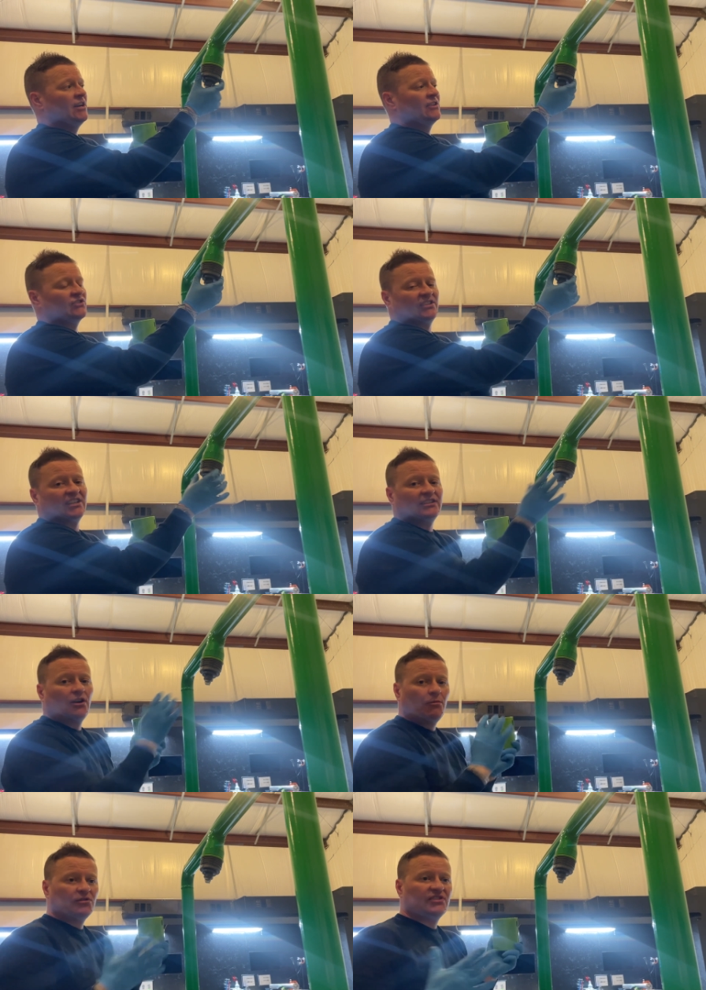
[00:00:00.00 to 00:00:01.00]
So it's a
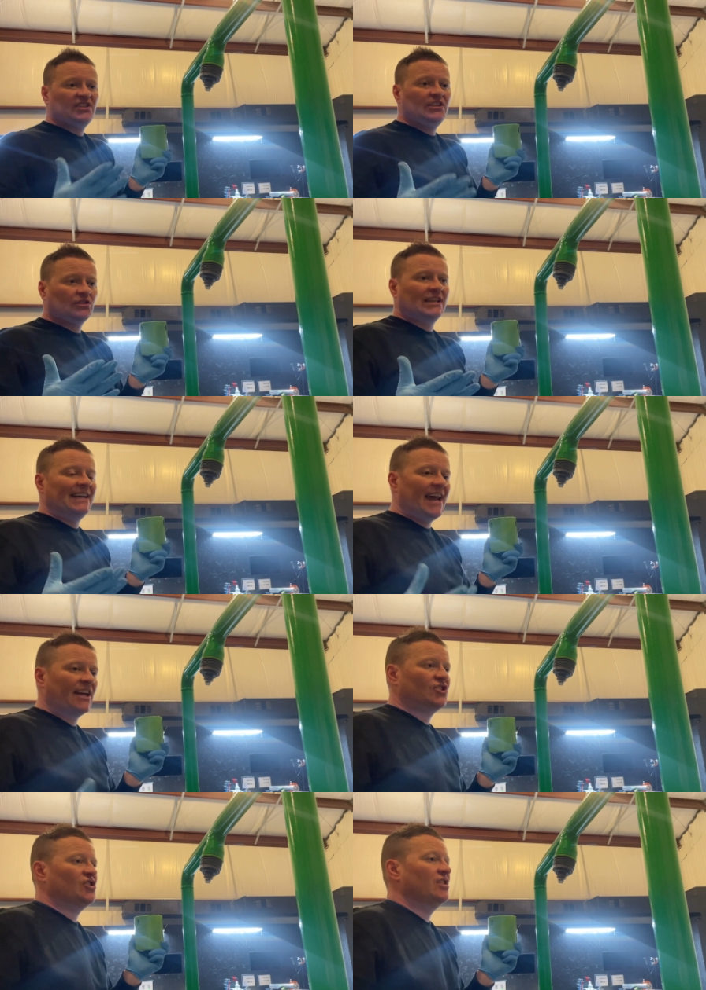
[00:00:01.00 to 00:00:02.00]
double seal
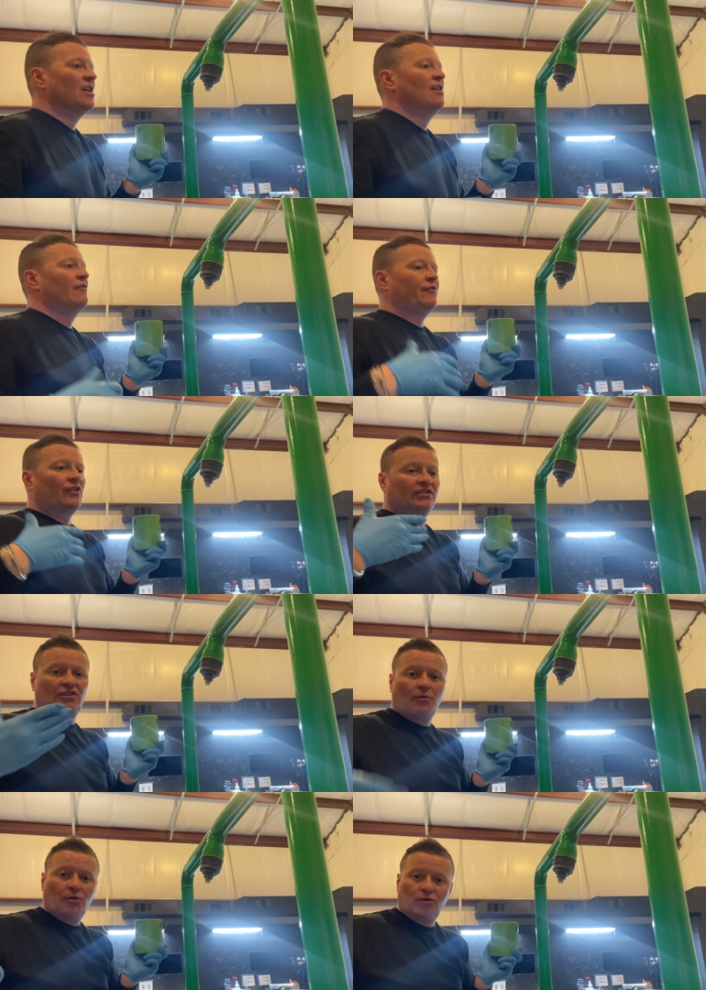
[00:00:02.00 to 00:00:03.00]
connection for a
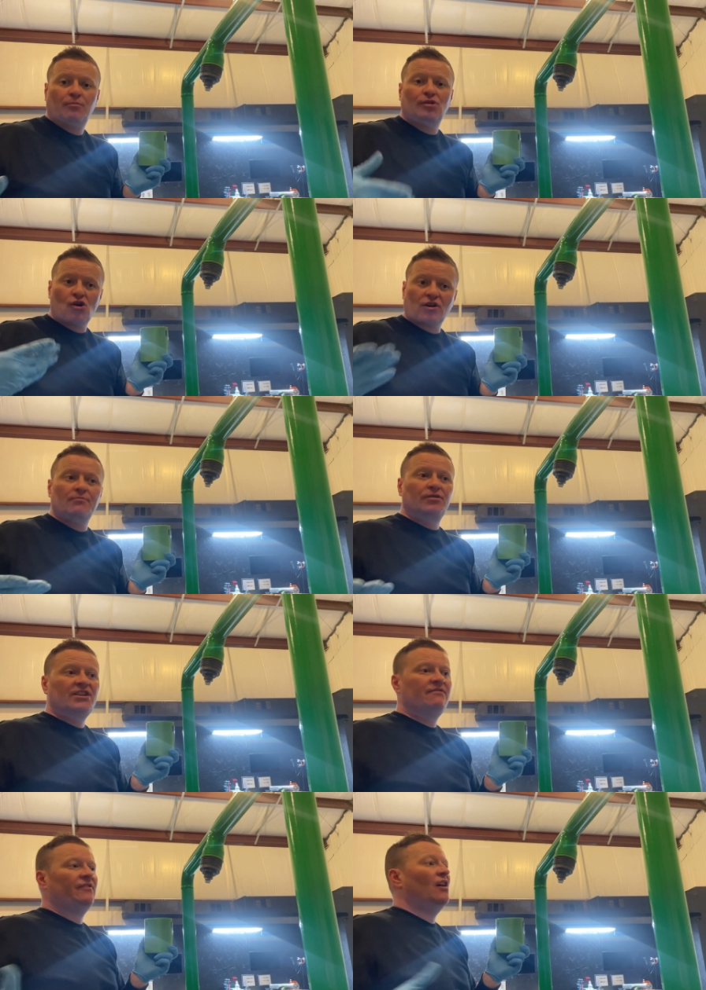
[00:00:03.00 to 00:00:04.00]
double block and
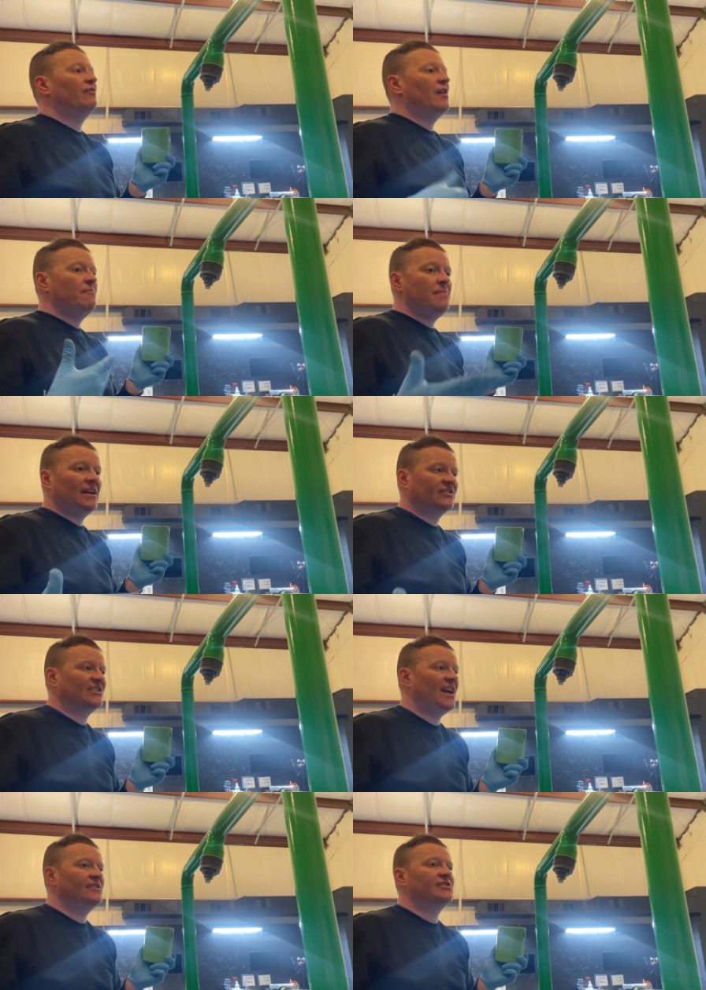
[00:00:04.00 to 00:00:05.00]
bleed valve. It makes
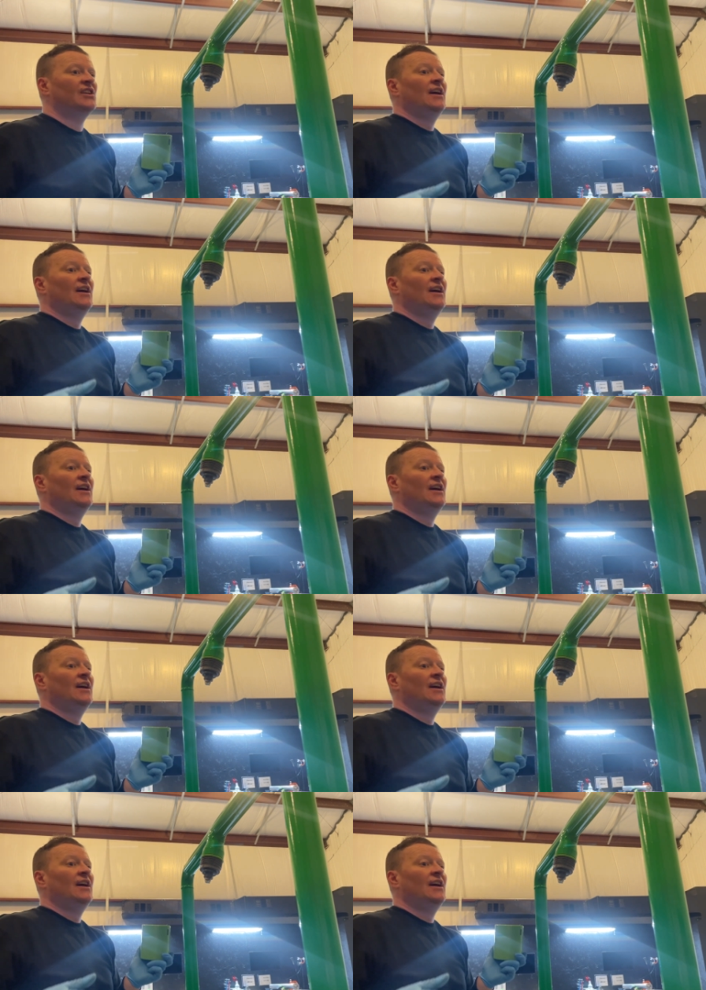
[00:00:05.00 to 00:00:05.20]
sense.